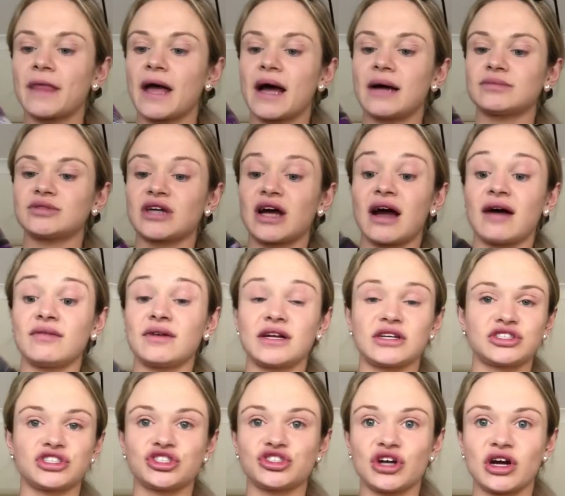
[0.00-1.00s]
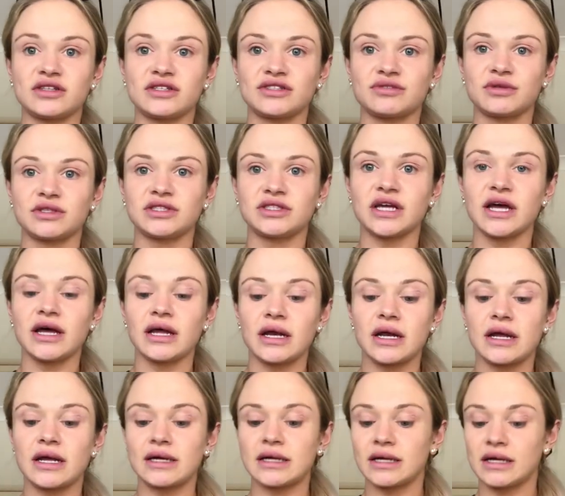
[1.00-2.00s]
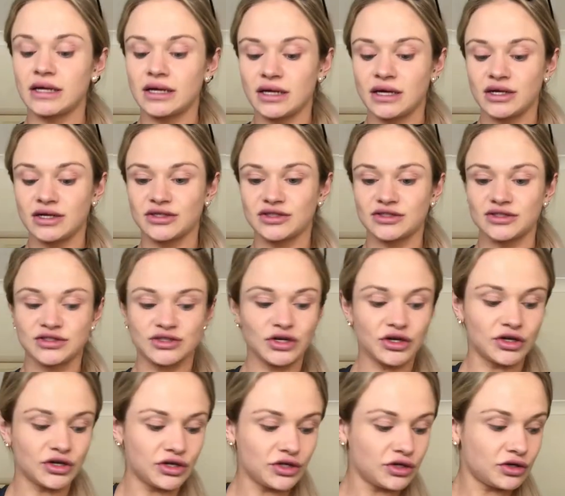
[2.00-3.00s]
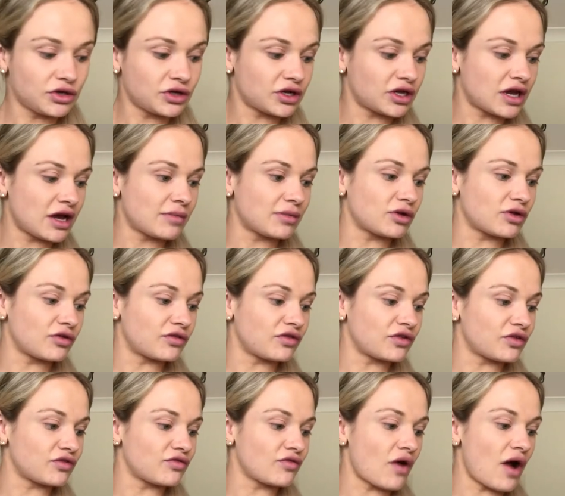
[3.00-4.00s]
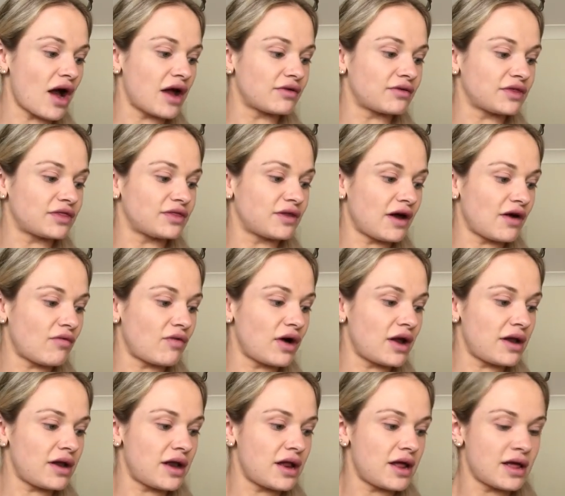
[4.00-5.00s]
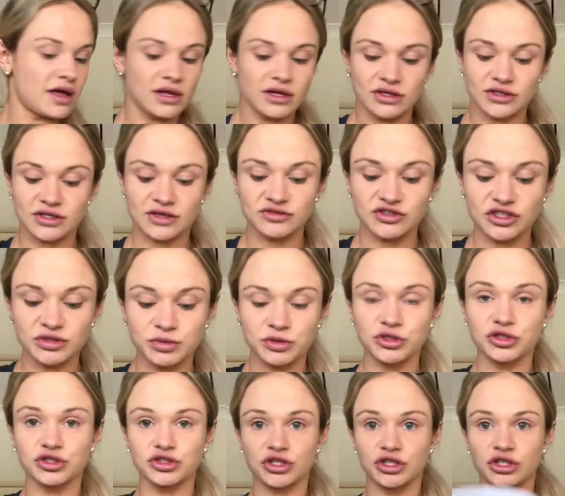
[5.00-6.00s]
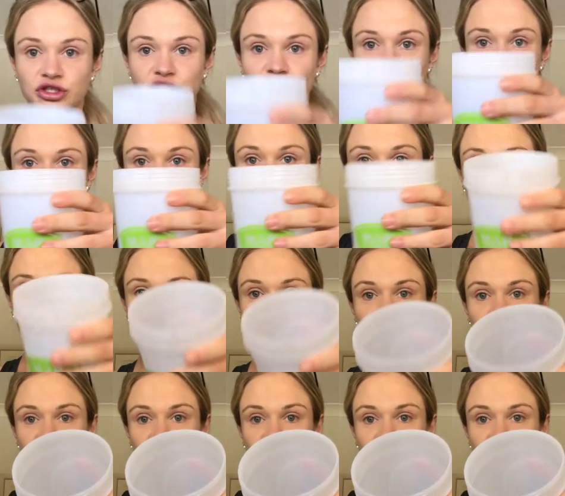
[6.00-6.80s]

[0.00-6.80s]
Um, so I haven't actually tried this one yet. So you're gonna come along for the ride with that one. So I've just put two scoops